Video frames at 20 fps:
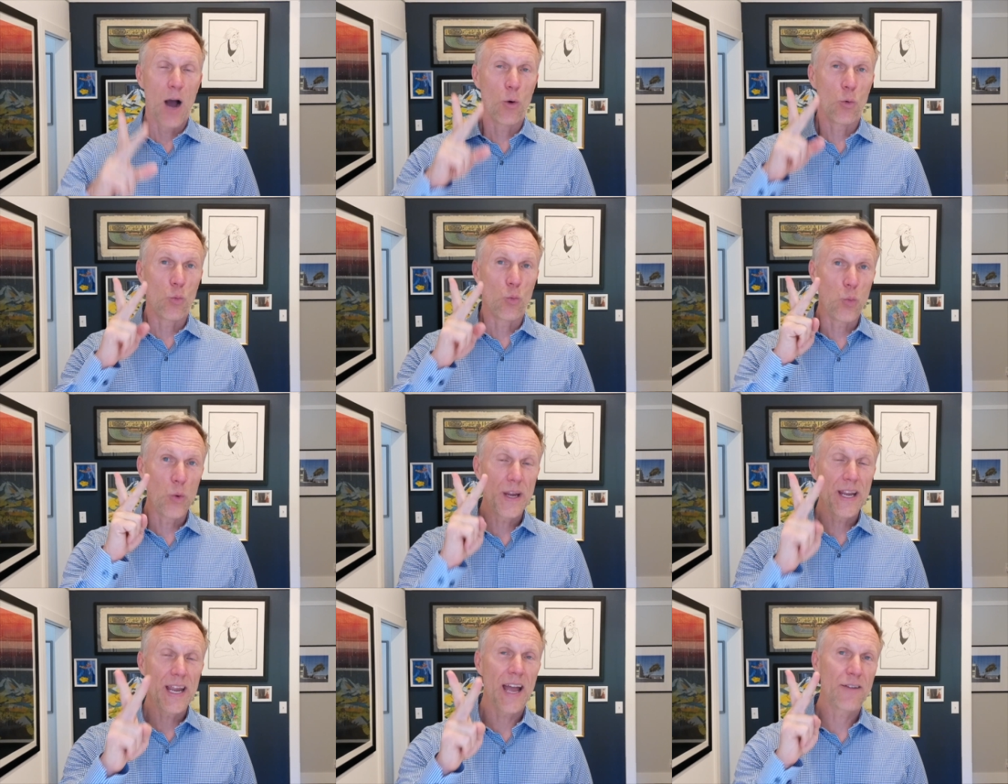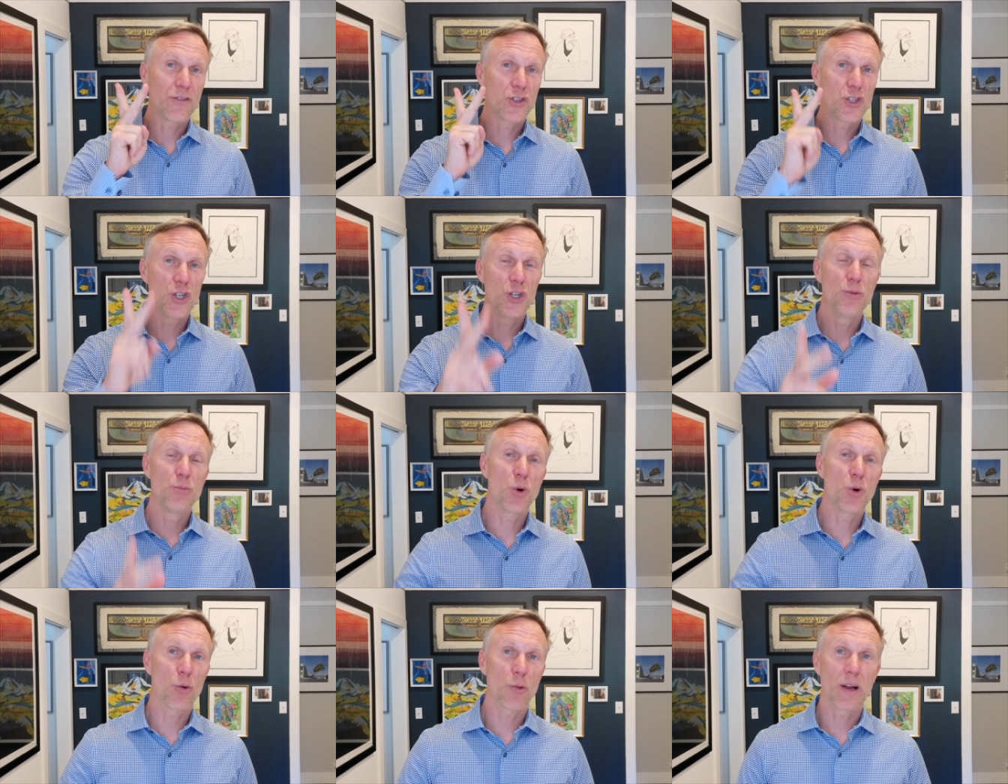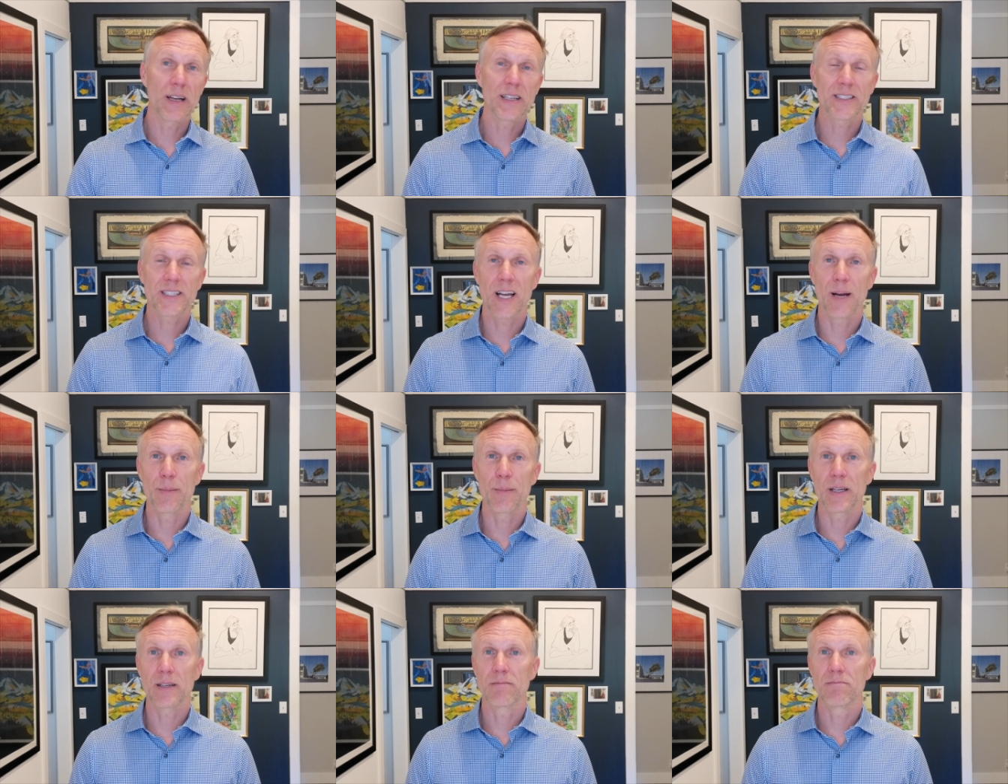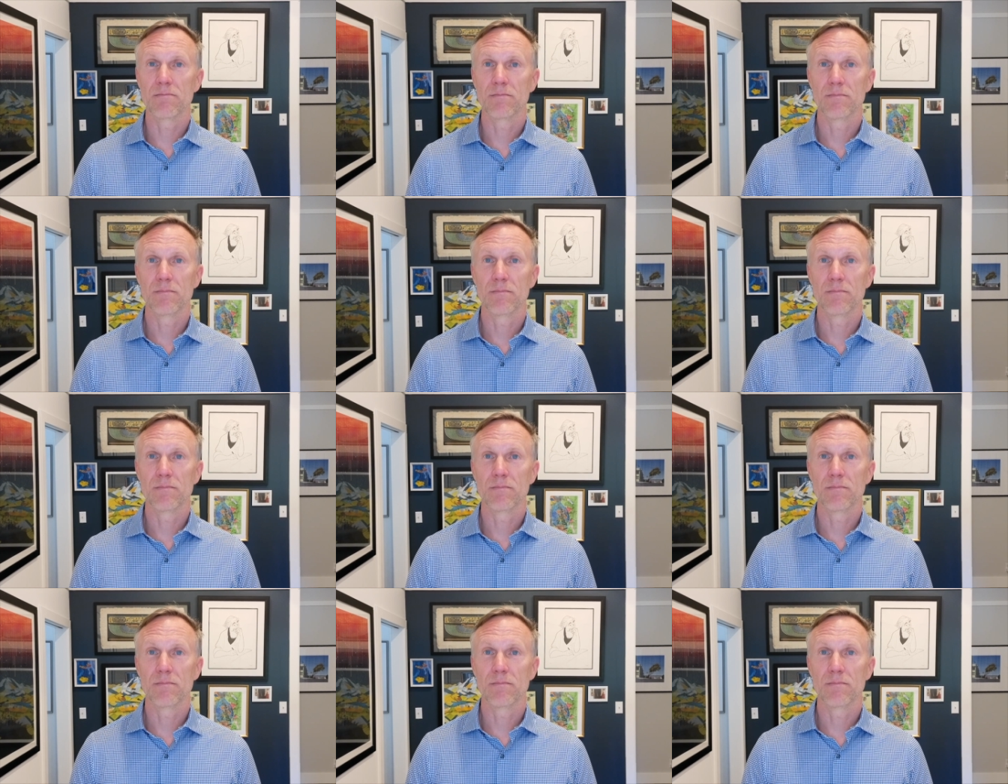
We have 2 more rates coming.